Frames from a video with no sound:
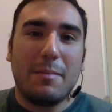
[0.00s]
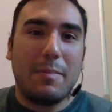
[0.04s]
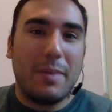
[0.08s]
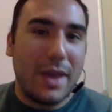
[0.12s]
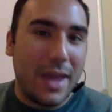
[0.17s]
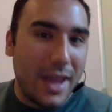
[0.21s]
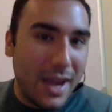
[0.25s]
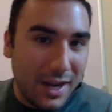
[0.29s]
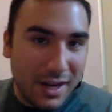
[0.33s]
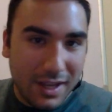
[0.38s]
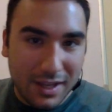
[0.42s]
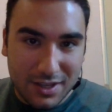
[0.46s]

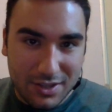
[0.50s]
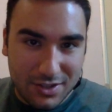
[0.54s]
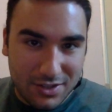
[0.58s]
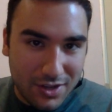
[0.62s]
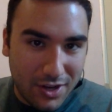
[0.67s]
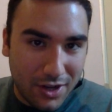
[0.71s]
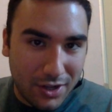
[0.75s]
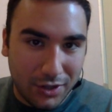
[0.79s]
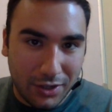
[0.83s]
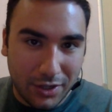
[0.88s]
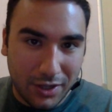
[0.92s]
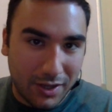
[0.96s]
panic
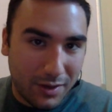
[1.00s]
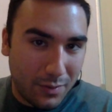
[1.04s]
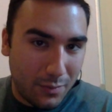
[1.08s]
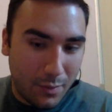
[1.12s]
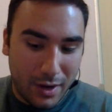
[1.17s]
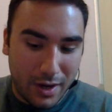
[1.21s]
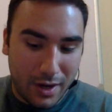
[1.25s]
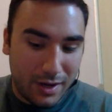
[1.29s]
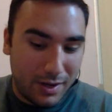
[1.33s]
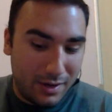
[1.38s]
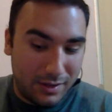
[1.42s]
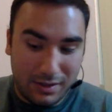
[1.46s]
selling
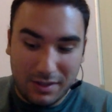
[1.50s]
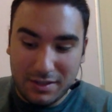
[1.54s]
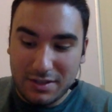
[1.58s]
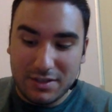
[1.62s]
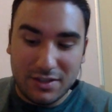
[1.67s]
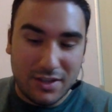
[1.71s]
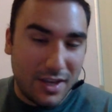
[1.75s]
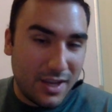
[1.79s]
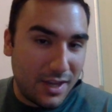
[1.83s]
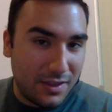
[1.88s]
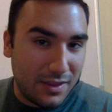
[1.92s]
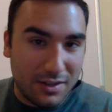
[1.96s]
when, let's
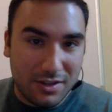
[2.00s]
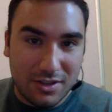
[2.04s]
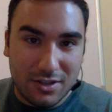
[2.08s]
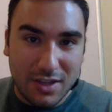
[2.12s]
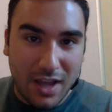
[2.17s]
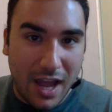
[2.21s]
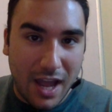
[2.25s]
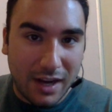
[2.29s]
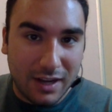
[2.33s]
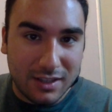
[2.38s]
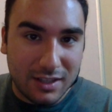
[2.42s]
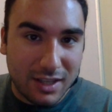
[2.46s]
say, the
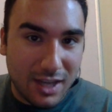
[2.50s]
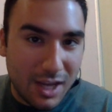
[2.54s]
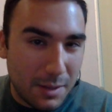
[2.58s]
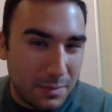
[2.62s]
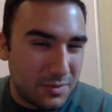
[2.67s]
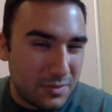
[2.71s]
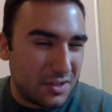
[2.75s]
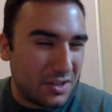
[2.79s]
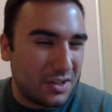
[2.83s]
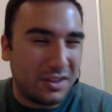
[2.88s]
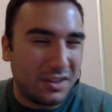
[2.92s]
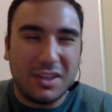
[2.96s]
stock
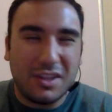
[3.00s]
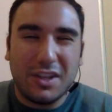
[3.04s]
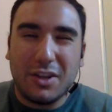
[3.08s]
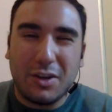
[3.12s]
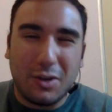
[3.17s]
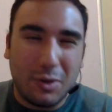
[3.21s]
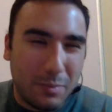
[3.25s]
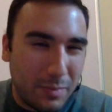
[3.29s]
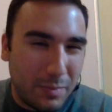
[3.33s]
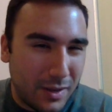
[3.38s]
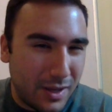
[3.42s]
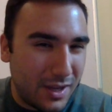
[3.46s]
dips a
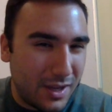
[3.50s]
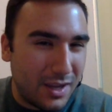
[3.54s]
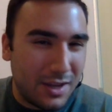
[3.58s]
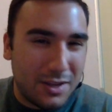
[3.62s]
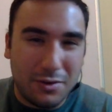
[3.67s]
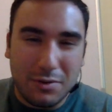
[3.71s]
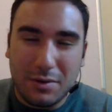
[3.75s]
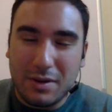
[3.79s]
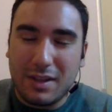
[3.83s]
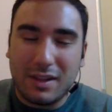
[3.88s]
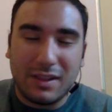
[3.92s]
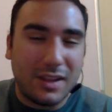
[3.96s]
little bit and
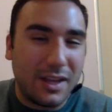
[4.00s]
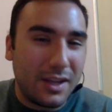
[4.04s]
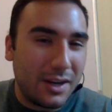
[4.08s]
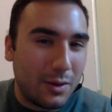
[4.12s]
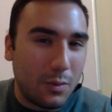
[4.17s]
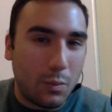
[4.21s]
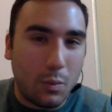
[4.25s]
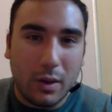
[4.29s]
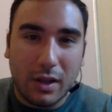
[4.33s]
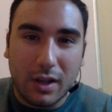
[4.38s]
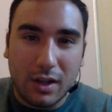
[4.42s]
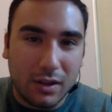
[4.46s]
you didn't let
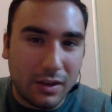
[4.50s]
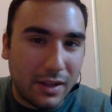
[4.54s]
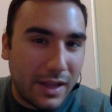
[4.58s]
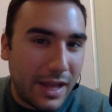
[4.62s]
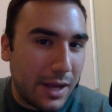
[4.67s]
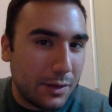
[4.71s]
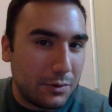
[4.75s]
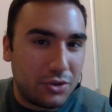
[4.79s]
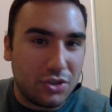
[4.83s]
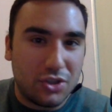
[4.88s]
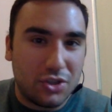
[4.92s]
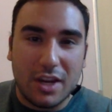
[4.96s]
it wiggle
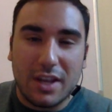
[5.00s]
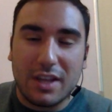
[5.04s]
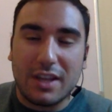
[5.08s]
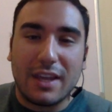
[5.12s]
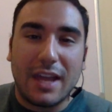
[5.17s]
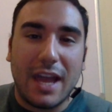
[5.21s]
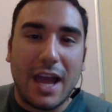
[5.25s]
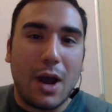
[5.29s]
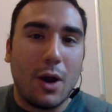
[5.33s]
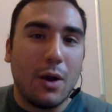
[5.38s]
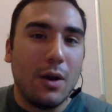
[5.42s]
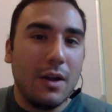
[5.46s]
out, shake
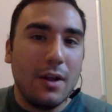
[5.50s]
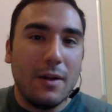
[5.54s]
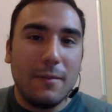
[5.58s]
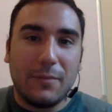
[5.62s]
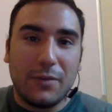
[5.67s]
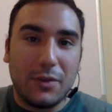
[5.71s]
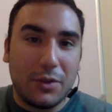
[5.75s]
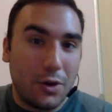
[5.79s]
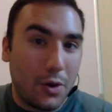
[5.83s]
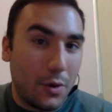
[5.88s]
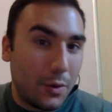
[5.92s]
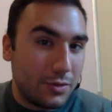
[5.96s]
out,
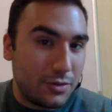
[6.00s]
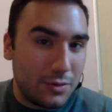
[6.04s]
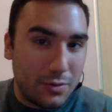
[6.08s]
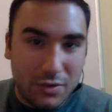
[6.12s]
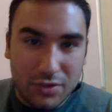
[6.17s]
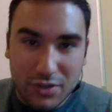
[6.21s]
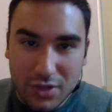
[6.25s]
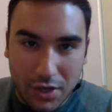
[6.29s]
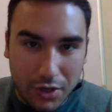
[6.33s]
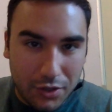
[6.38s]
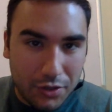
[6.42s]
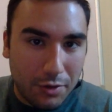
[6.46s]
you know, and you
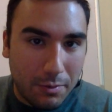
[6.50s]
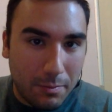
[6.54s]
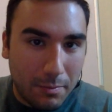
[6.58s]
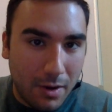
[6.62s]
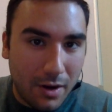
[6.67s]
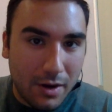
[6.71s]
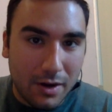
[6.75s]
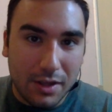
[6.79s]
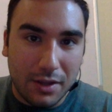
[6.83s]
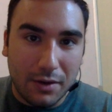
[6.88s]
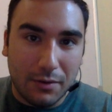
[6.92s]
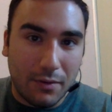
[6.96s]
sell your
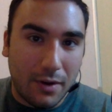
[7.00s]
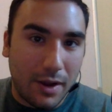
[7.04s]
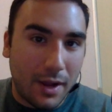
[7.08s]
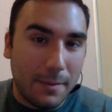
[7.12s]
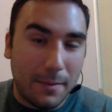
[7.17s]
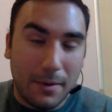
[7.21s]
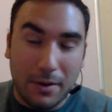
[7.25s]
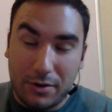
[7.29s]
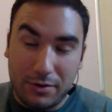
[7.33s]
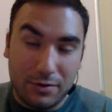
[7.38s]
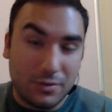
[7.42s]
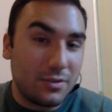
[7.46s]
money, right?
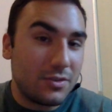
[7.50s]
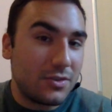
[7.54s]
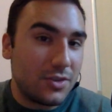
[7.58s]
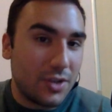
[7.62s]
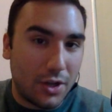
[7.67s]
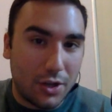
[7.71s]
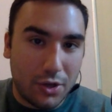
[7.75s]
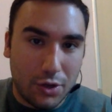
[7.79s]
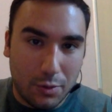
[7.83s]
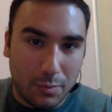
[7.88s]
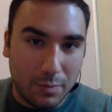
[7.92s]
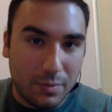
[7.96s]
Or you
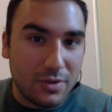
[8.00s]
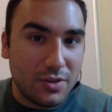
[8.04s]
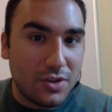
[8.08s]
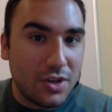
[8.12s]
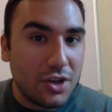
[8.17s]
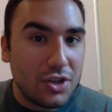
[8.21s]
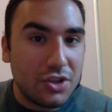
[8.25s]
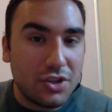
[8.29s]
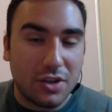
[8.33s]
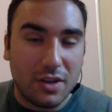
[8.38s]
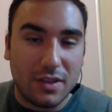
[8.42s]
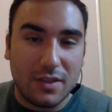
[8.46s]
sell your
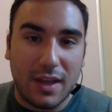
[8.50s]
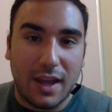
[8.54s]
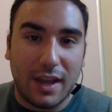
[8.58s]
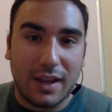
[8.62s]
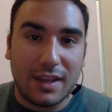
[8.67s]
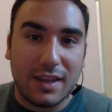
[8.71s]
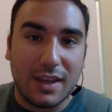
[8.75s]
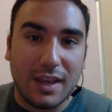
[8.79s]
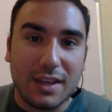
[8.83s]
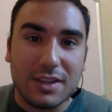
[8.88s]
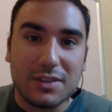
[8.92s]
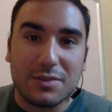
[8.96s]
position in that
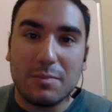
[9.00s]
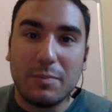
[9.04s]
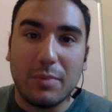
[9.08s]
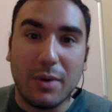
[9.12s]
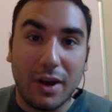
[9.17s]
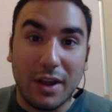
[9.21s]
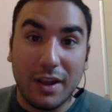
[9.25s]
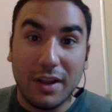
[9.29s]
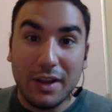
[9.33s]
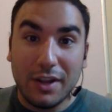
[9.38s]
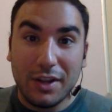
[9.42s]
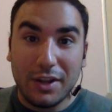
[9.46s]
case.
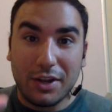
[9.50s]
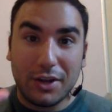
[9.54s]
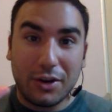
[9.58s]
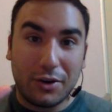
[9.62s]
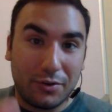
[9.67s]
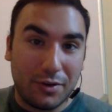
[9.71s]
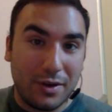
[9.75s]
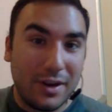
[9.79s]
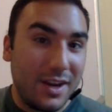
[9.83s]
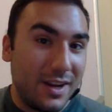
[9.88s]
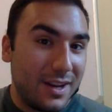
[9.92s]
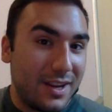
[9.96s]
But
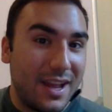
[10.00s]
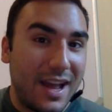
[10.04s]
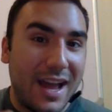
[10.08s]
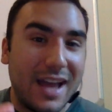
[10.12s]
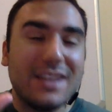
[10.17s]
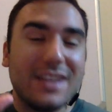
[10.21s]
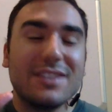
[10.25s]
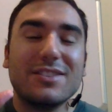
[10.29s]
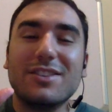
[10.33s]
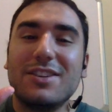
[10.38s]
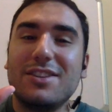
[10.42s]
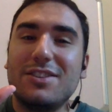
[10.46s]
greed,
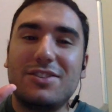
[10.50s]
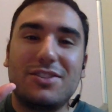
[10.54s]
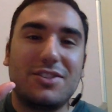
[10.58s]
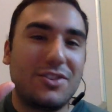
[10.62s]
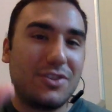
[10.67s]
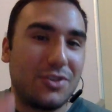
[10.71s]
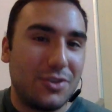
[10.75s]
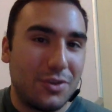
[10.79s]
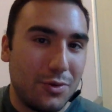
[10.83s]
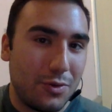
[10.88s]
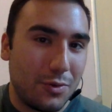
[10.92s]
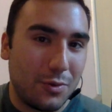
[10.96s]
guys, it's
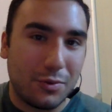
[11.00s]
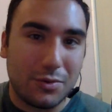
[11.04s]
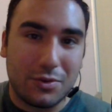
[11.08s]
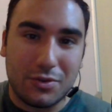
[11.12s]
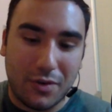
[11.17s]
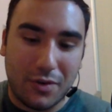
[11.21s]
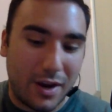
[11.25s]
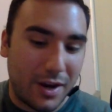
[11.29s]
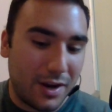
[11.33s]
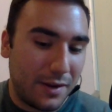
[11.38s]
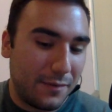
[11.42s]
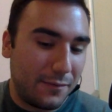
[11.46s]
huge,
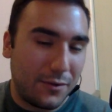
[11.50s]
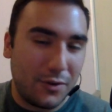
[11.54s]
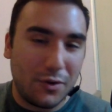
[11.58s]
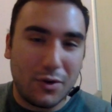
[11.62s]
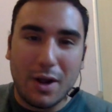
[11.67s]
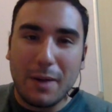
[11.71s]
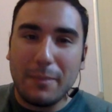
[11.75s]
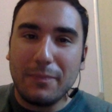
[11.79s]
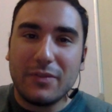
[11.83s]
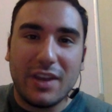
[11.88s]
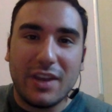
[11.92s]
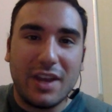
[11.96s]
right? If you're
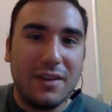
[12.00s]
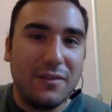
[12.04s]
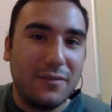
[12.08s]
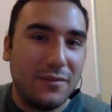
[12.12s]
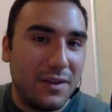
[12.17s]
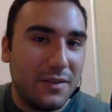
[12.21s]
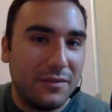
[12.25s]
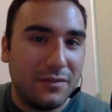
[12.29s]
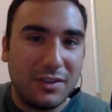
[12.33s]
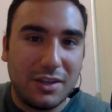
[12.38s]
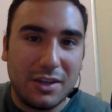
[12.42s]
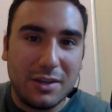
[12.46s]
up ten,
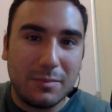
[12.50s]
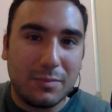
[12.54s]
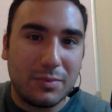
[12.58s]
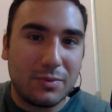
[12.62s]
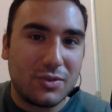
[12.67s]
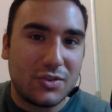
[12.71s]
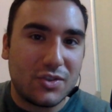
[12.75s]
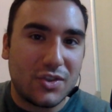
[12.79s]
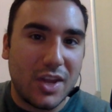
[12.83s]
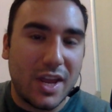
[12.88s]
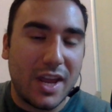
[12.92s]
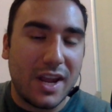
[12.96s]
fifteen
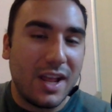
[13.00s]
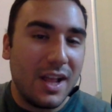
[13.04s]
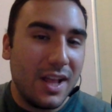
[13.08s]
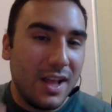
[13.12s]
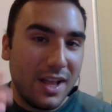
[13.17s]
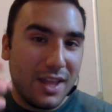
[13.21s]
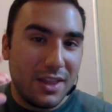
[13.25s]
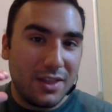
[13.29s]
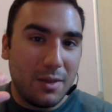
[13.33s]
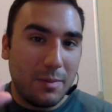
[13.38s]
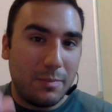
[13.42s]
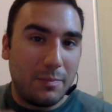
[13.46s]
percent,
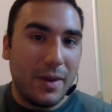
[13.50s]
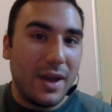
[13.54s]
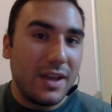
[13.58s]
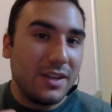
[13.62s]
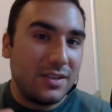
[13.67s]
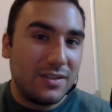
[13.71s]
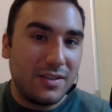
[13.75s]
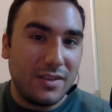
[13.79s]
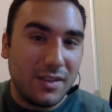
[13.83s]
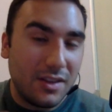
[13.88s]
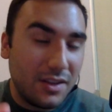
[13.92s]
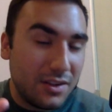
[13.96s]
the
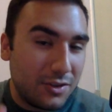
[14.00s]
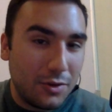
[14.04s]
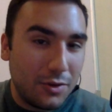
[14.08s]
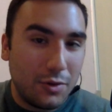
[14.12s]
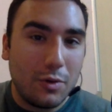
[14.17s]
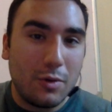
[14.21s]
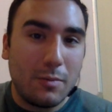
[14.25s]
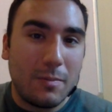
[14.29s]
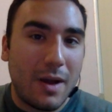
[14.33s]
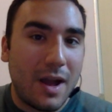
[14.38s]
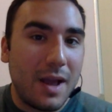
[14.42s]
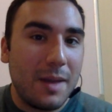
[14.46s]
best thing to do,
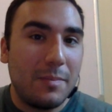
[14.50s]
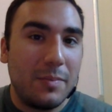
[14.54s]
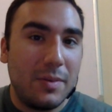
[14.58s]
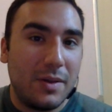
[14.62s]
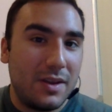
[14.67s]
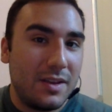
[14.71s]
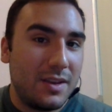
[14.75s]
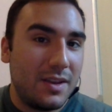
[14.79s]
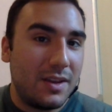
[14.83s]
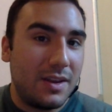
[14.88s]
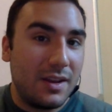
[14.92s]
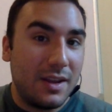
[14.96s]
in my
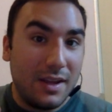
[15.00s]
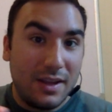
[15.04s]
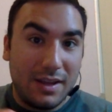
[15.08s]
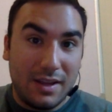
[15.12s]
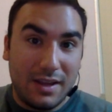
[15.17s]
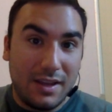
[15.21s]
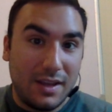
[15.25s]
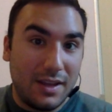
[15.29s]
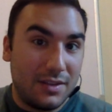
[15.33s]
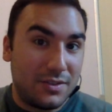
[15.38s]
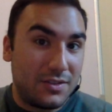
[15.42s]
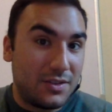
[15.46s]
opinion,
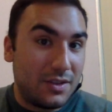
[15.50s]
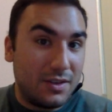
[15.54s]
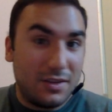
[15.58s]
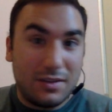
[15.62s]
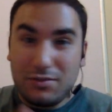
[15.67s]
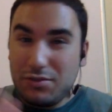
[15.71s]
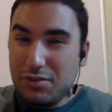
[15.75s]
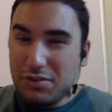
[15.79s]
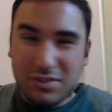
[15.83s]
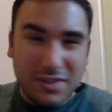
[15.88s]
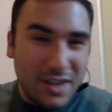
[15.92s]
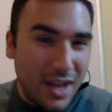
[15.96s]
is
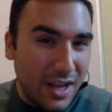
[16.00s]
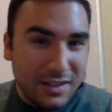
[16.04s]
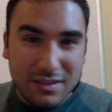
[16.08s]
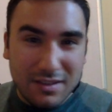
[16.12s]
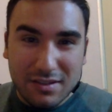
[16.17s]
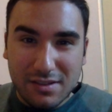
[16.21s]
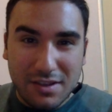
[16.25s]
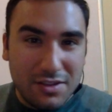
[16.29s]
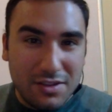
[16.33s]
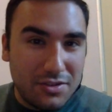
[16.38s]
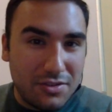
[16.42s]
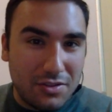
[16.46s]
just not to
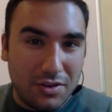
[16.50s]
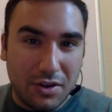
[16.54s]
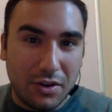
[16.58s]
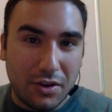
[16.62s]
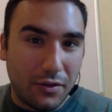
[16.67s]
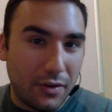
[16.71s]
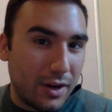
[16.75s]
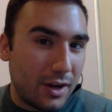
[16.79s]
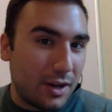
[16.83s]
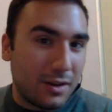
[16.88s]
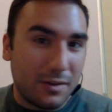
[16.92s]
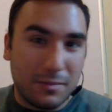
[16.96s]
listen to
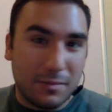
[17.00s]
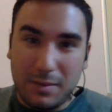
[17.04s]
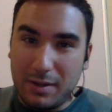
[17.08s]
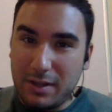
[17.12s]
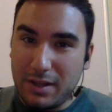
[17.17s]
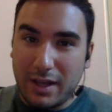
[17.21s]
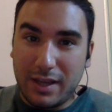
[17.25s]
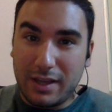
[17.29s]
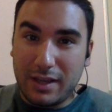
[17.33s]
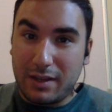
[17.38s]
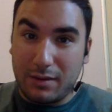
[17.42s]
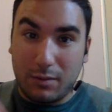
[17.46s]
greed. Be
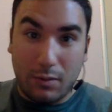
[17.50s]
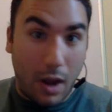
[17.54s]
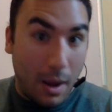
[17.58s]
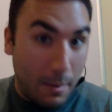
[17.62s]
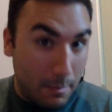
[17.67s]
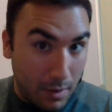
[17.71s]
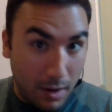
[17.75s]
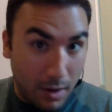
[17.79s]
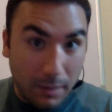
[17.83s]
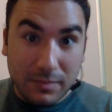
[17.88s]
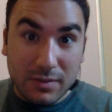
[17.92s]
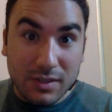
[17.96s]
like,
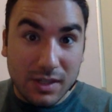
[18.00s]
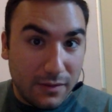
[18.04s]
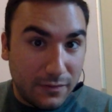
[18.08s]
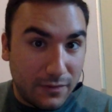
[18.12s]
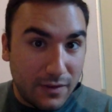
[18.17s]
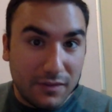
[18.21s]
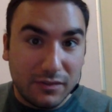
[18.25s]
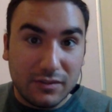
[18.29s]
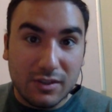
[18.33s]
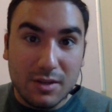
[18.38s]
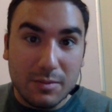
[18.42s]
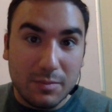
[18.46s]
I'm up ten,
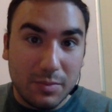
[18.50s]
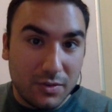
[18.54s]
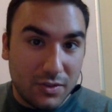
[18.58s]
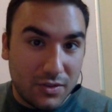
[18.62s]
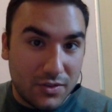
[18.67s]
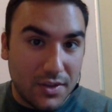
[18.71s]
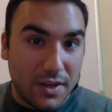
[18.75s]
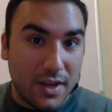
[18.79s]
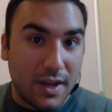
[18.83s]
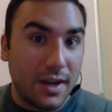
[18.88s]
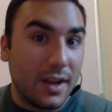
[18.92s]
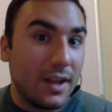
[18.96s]
fifteen
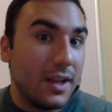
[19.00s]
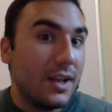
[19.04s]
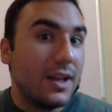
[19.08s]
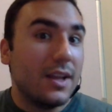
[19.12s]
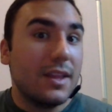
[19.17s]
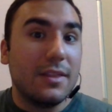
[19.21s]
percent.